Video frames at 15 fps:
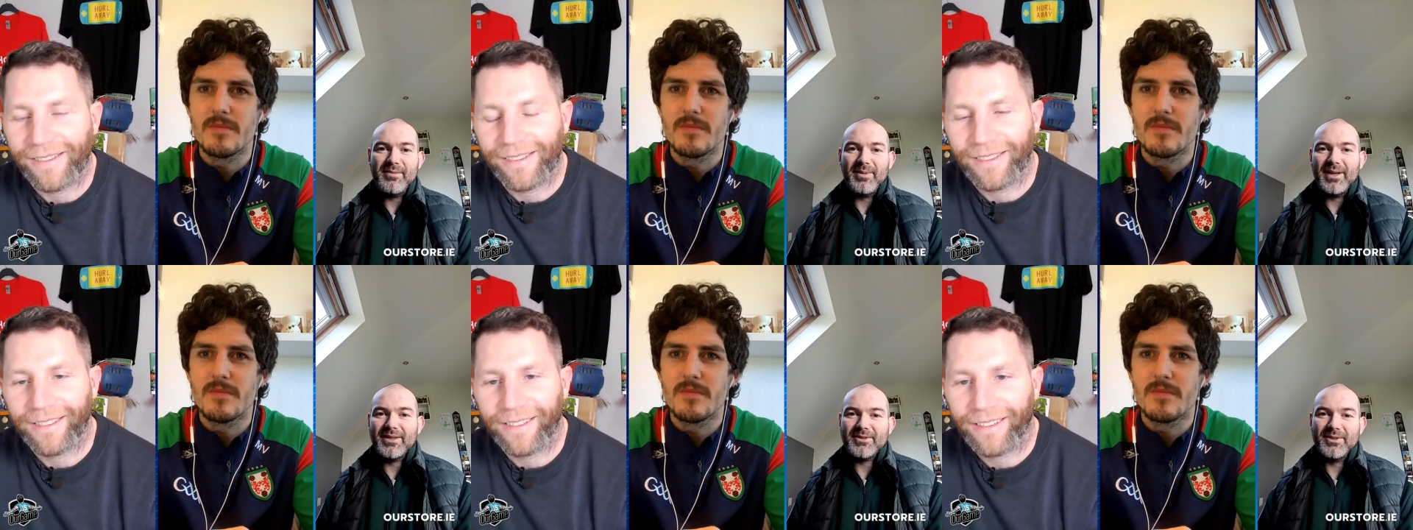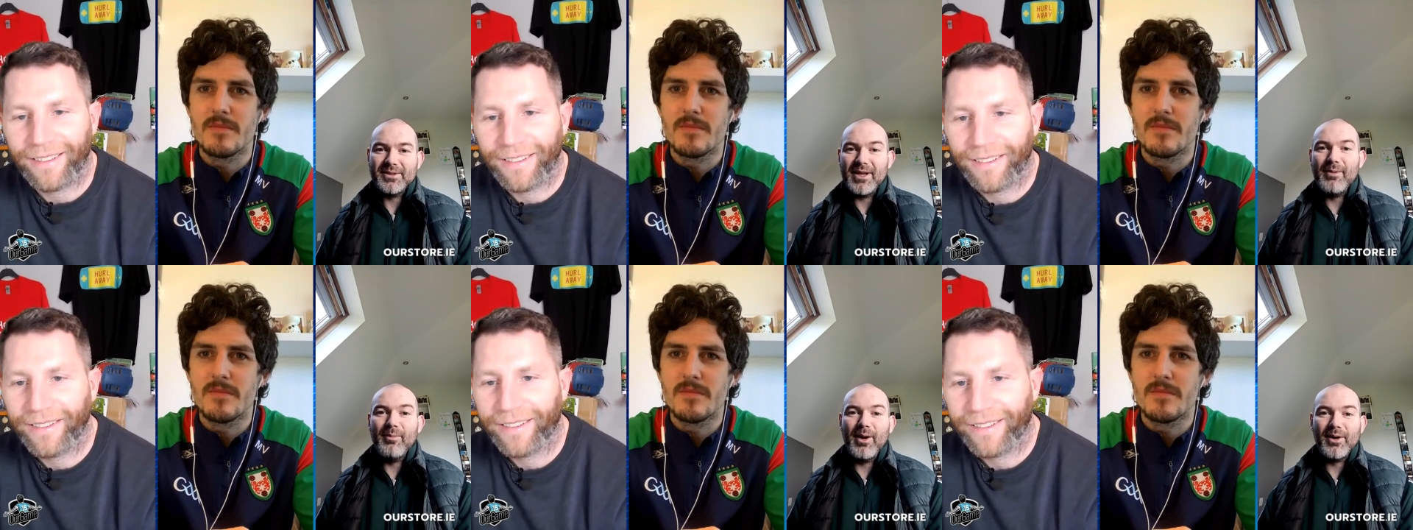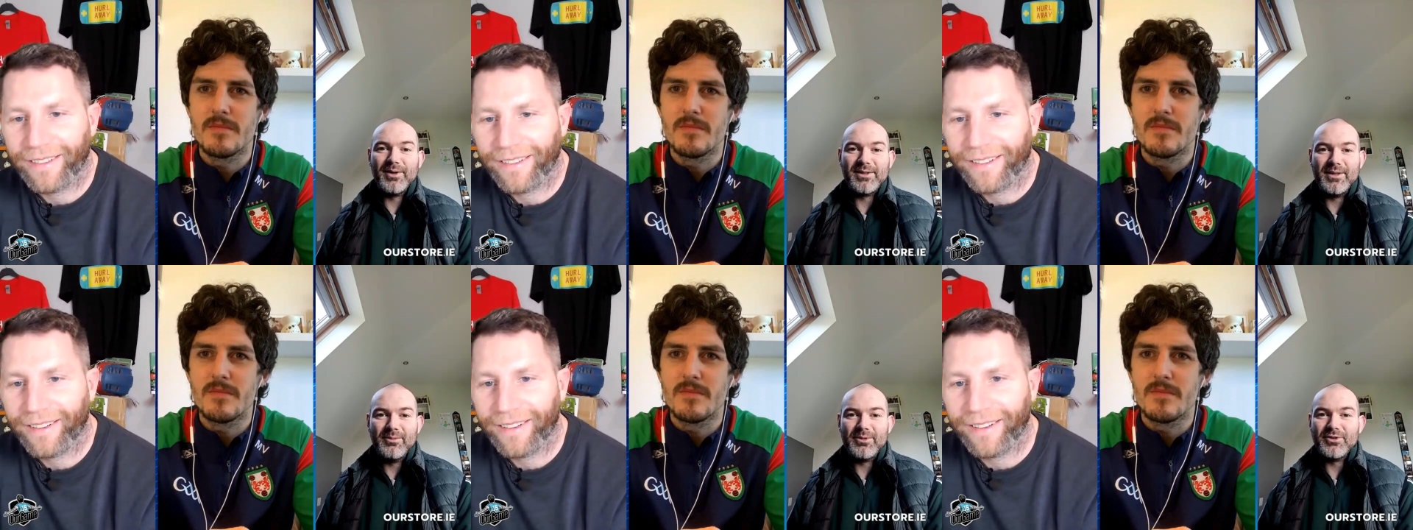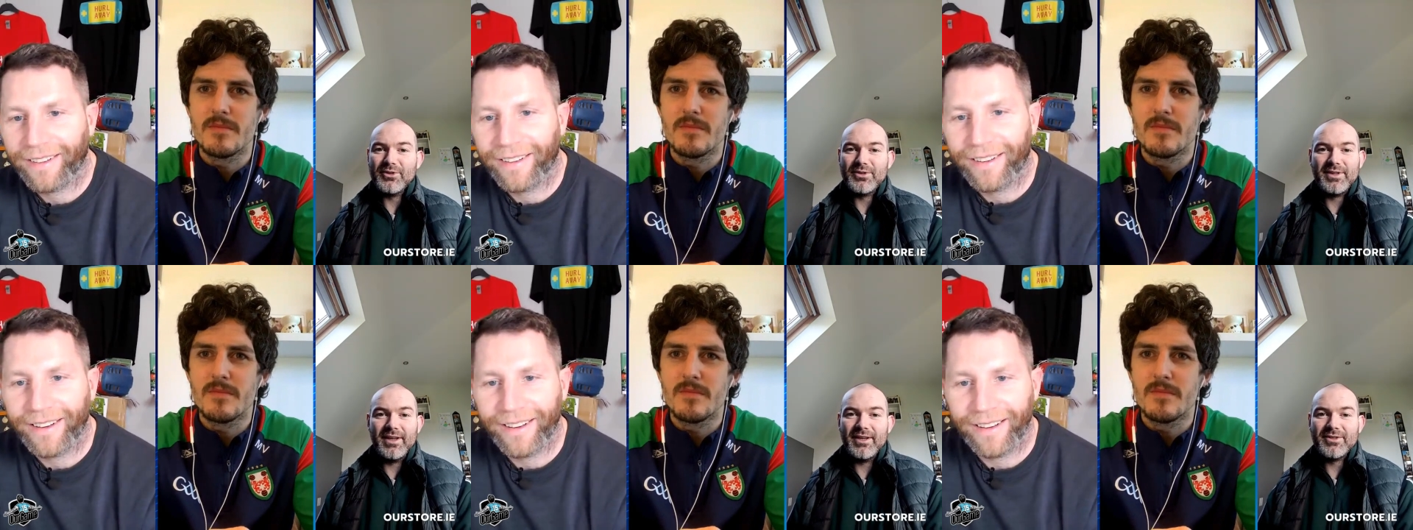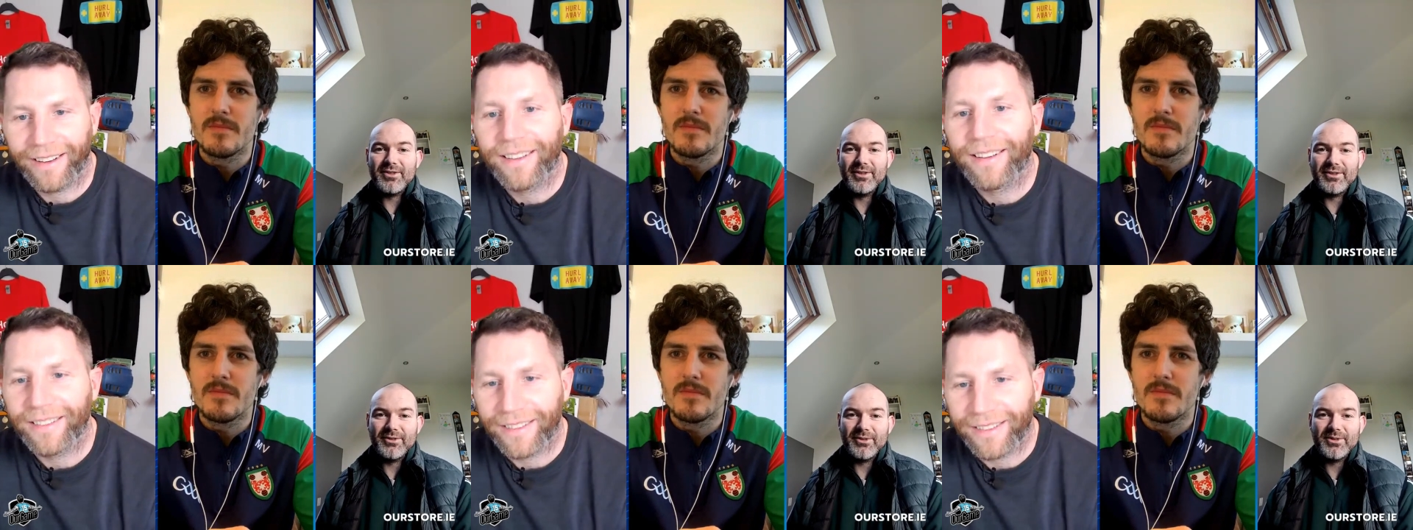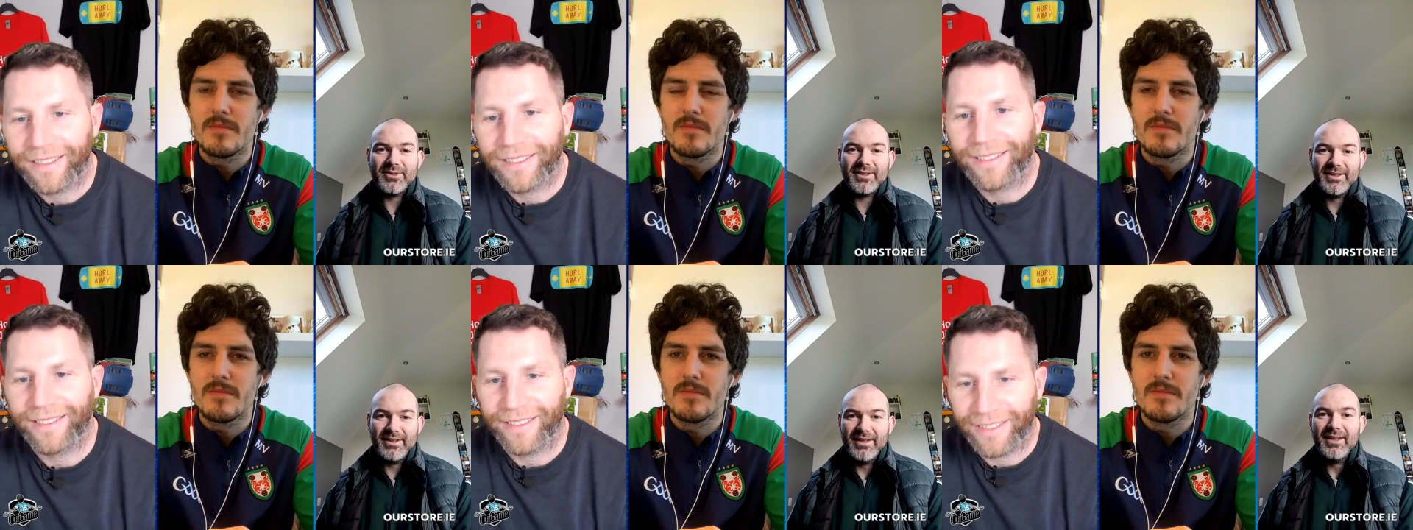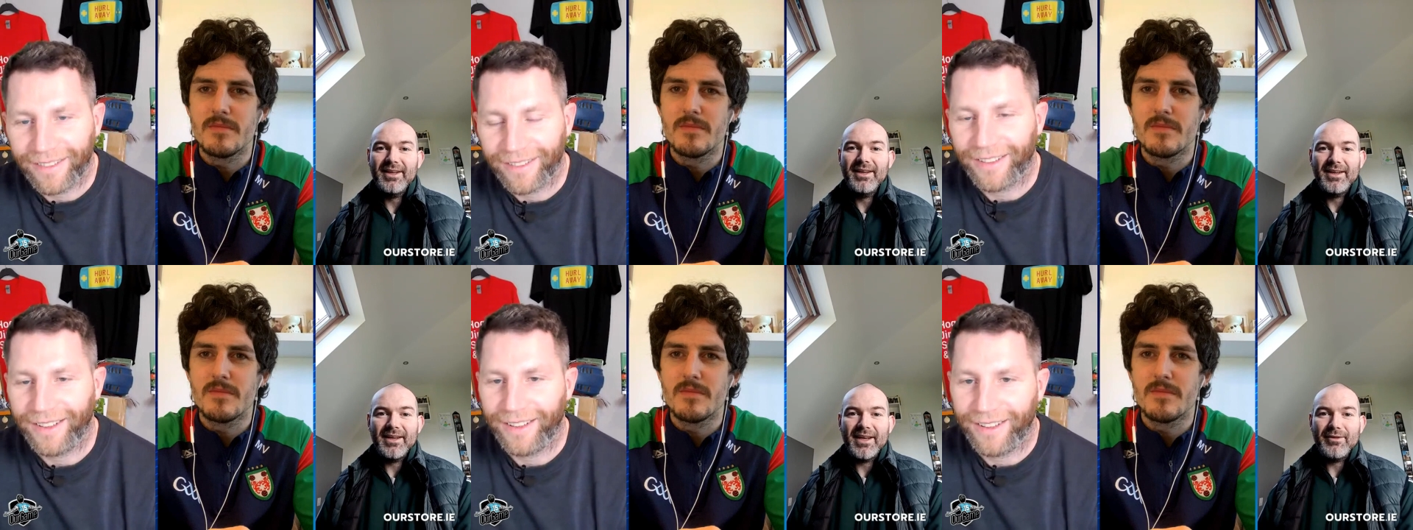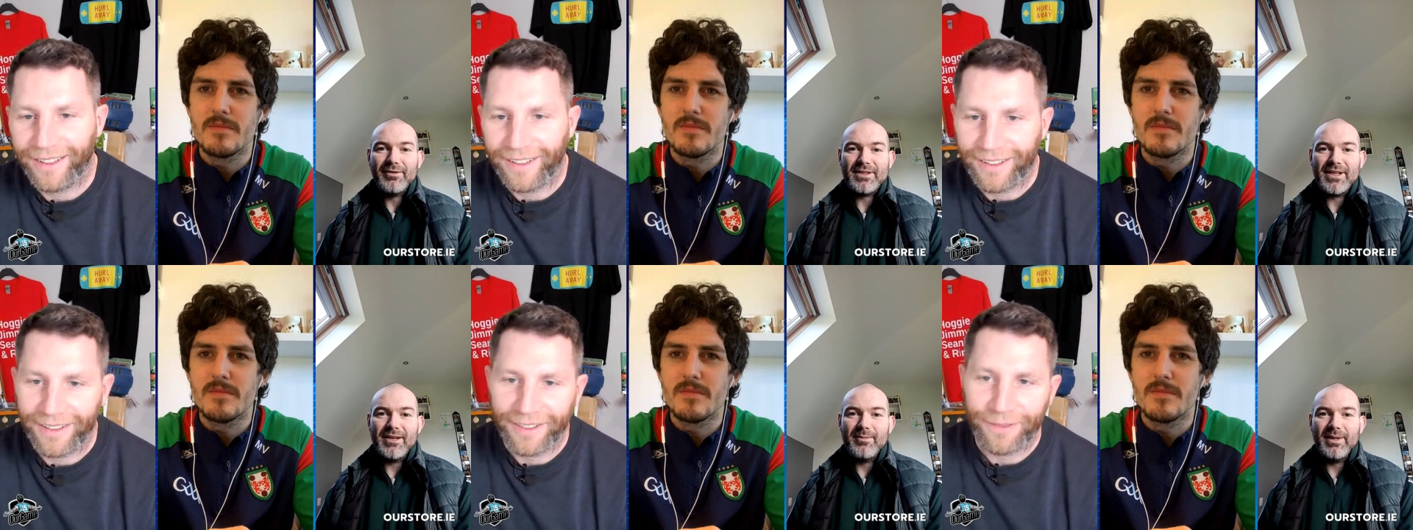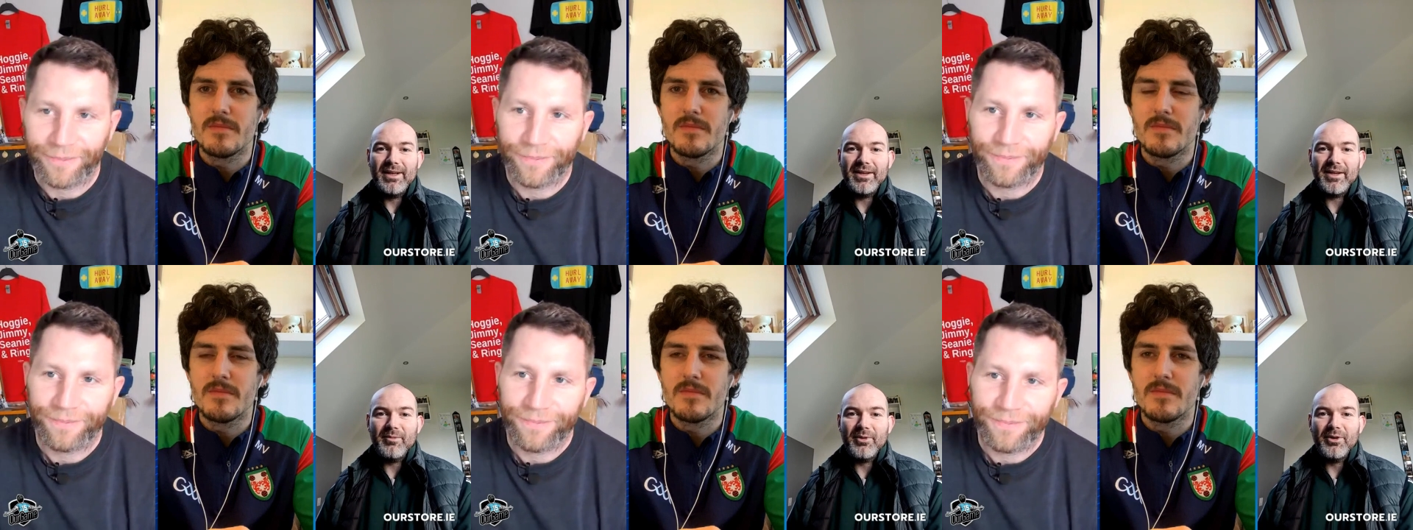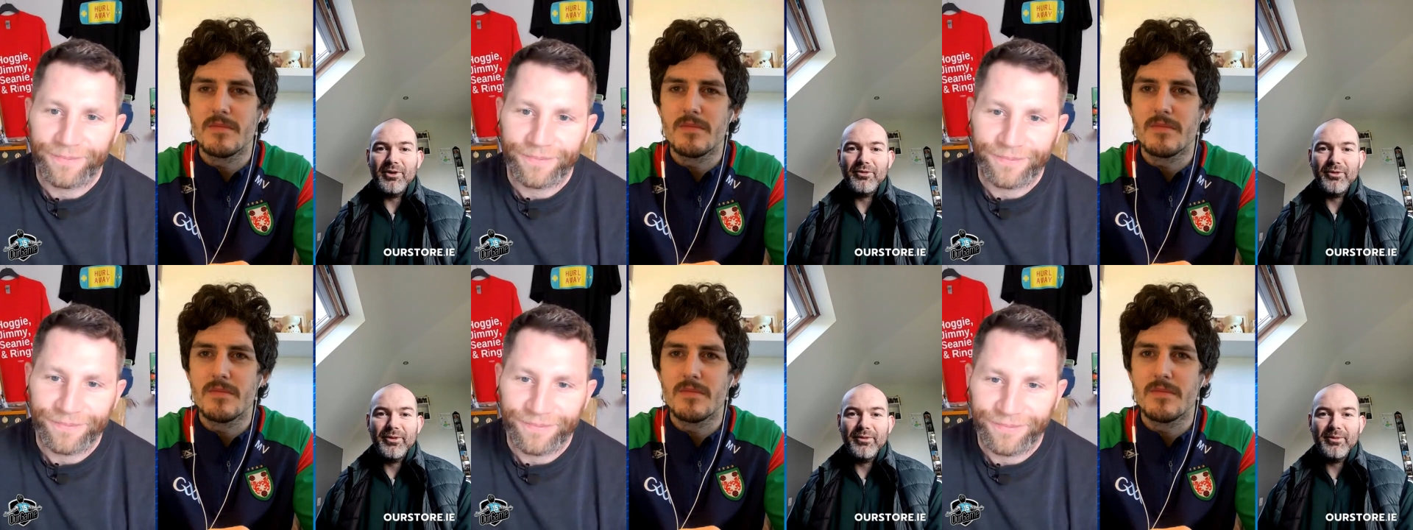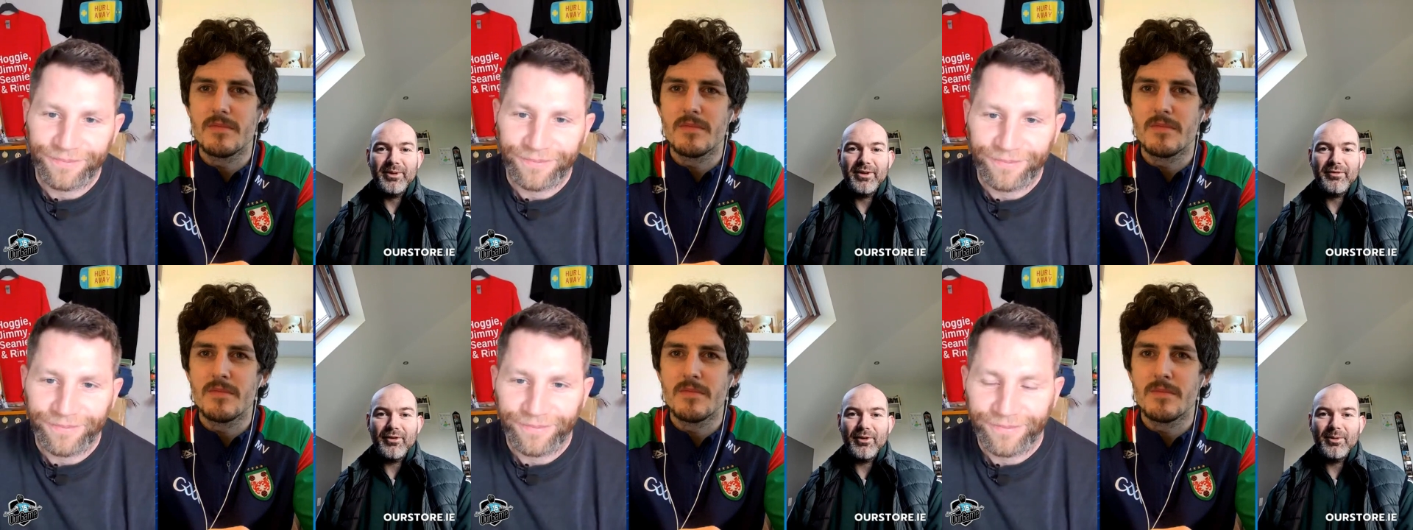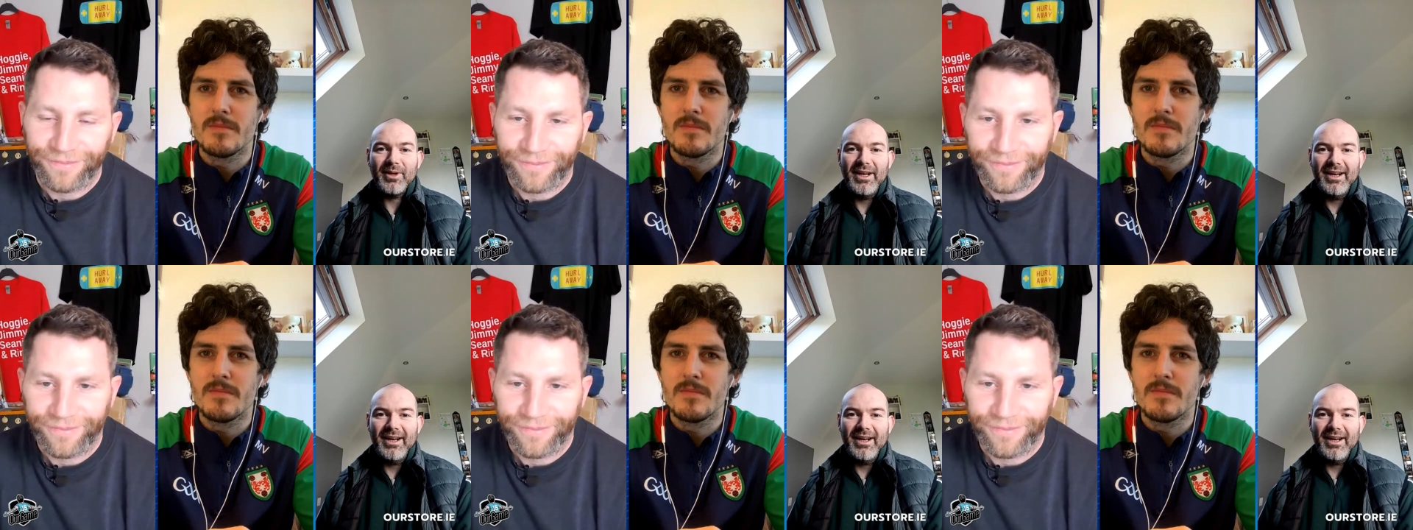Speaker 1: Like so, Tom Morrissey was just there, so to just give it to him and let him go run with it for a while.